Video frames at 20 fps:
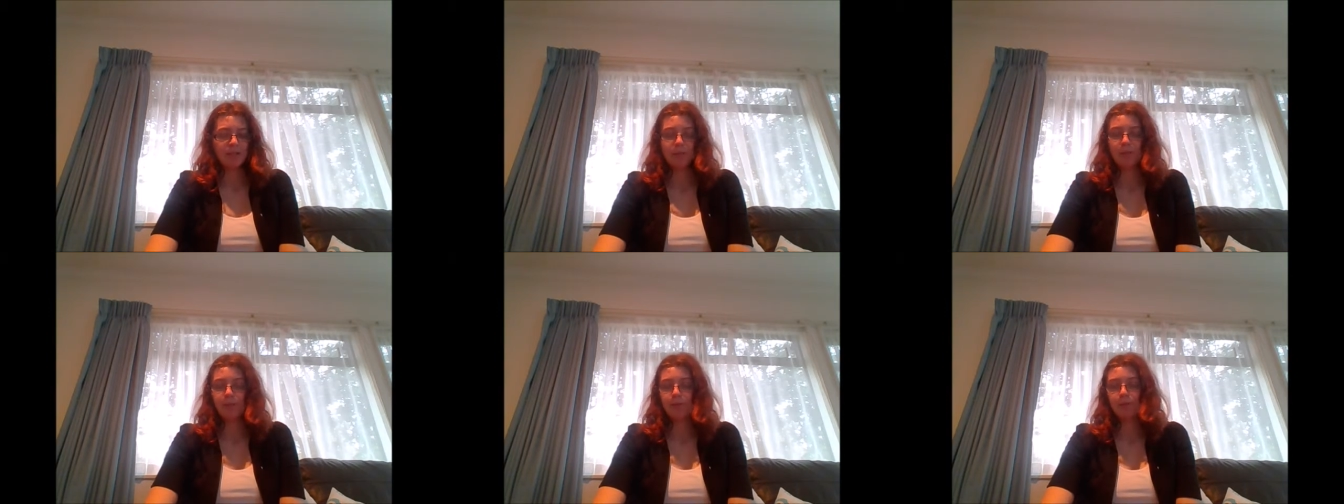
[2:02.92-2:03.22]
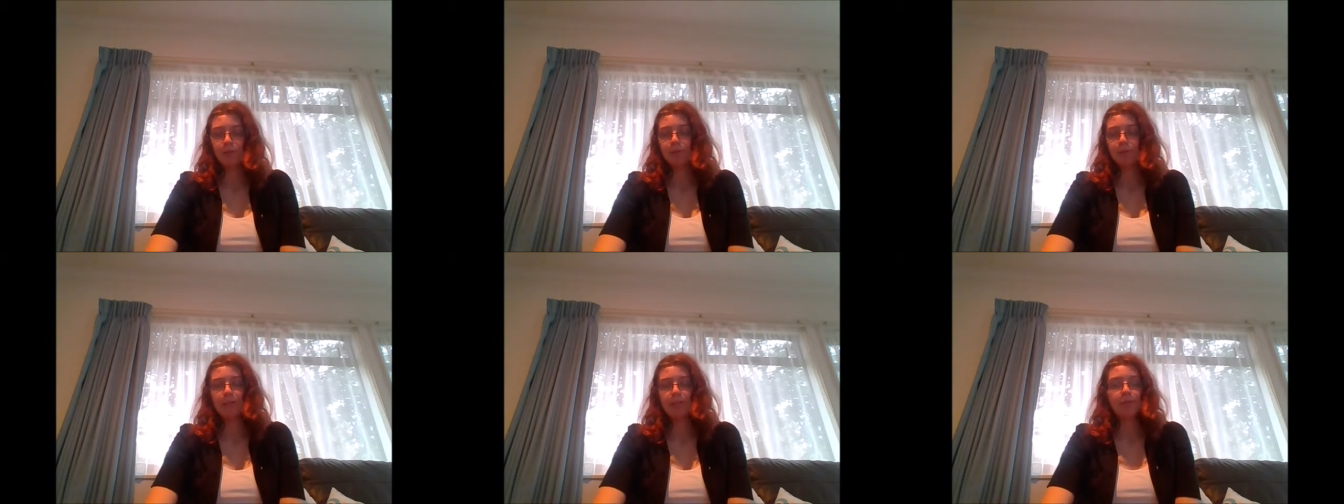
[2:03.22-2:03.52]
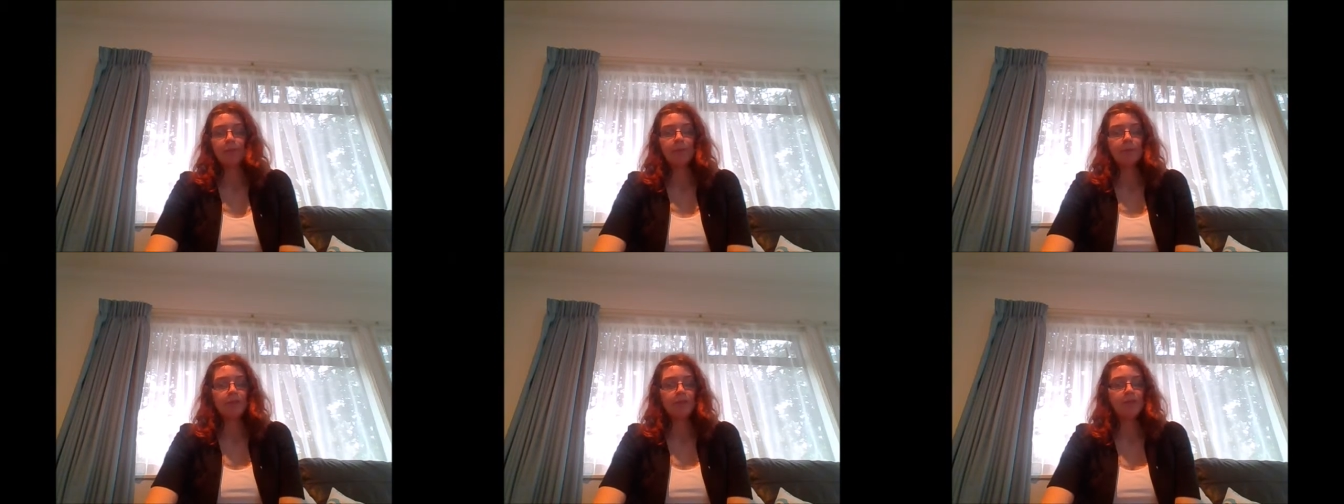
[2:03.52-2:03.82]
wish for
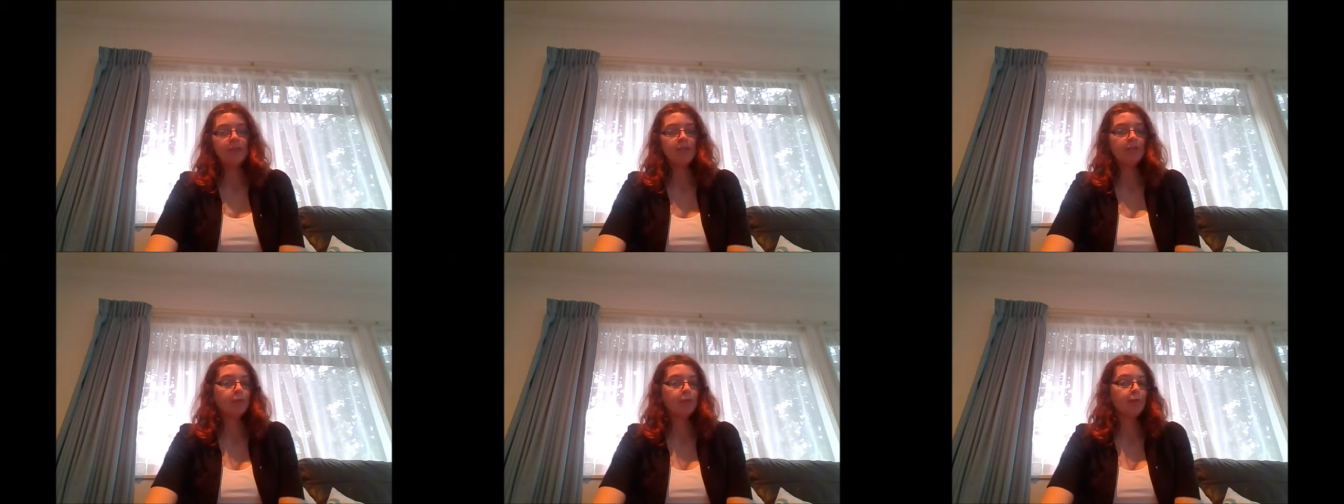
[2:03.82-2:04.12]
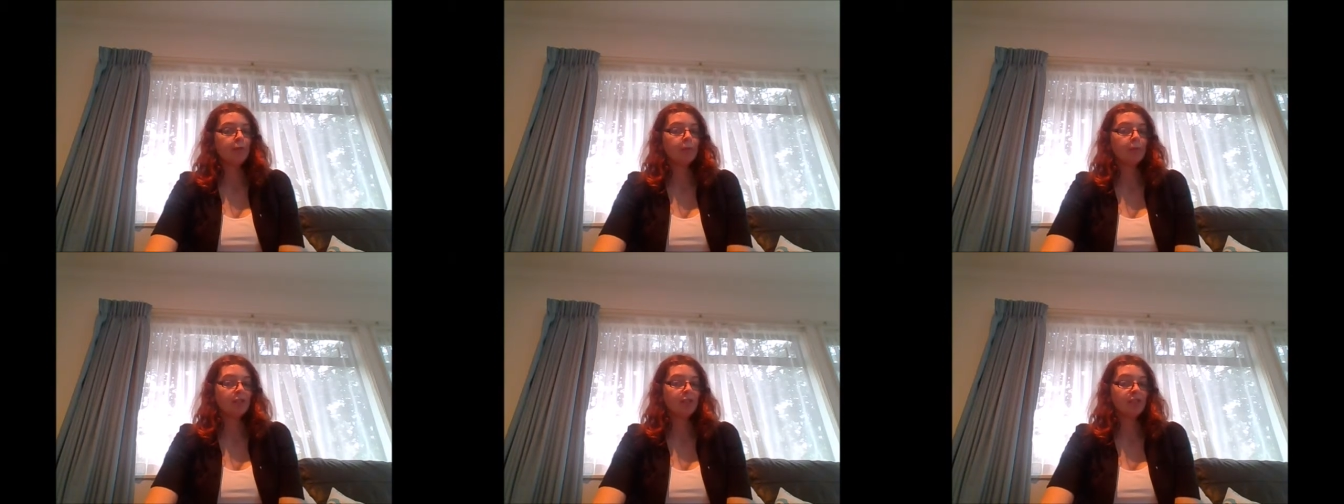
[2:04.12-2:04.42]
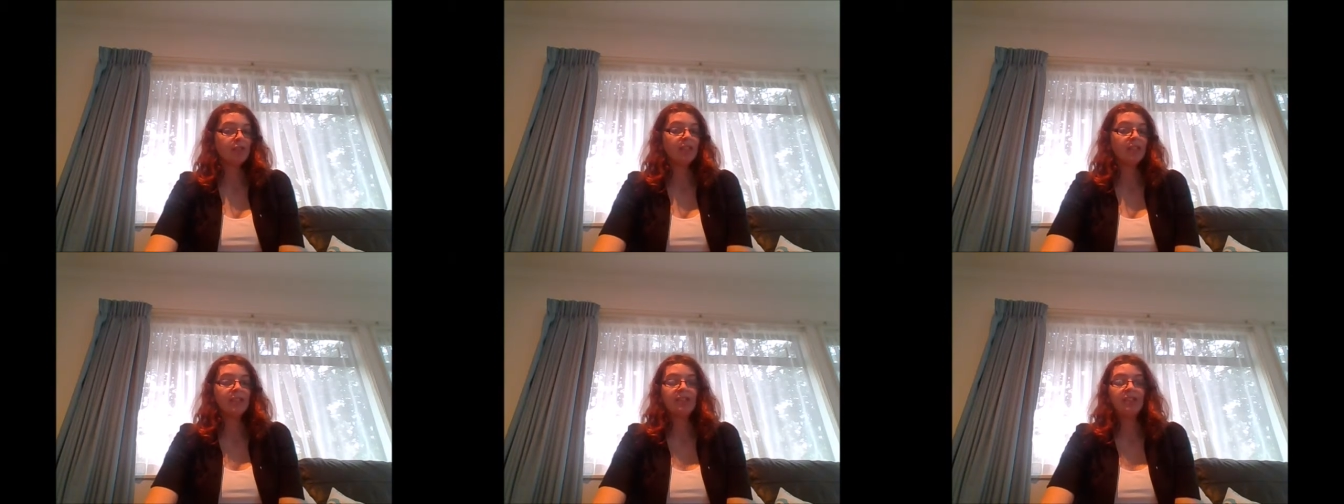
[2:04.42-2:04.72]
retribution for what she
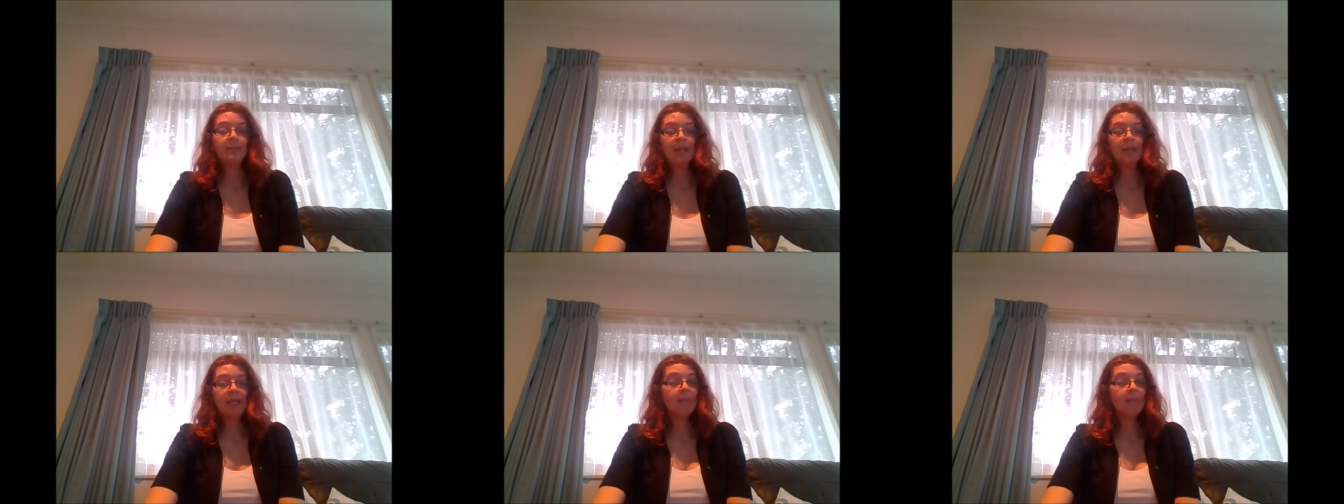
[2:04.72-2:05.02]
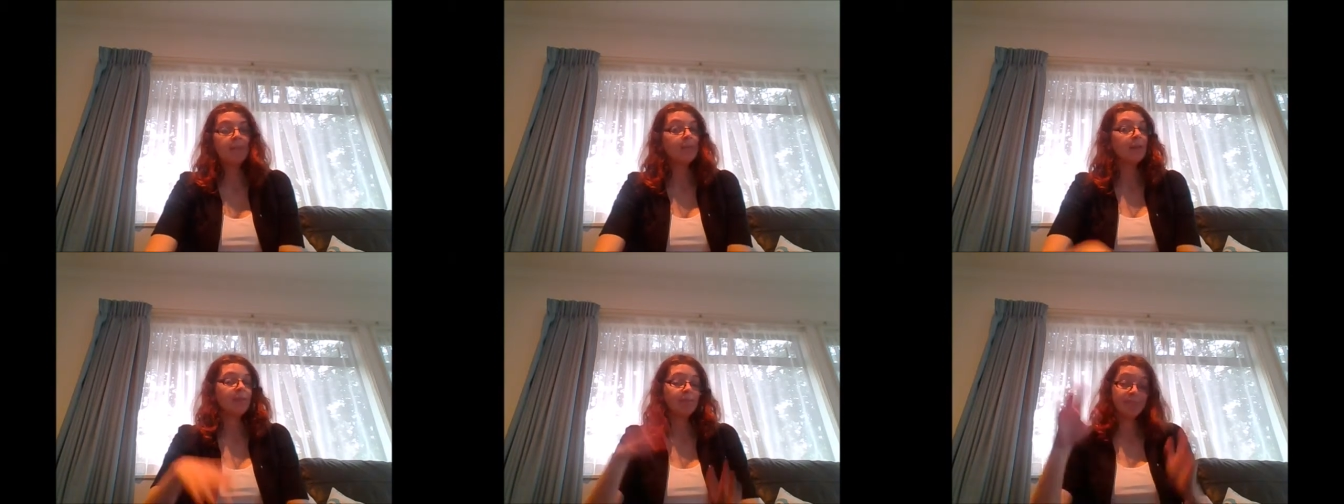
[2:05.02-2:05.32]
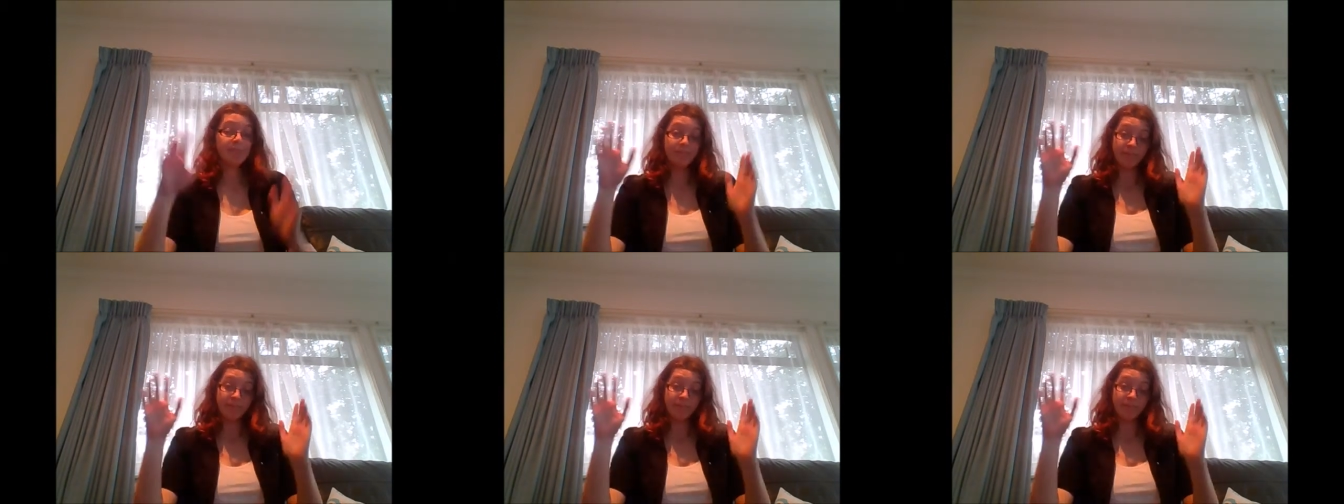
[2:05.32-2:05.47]
did to me, but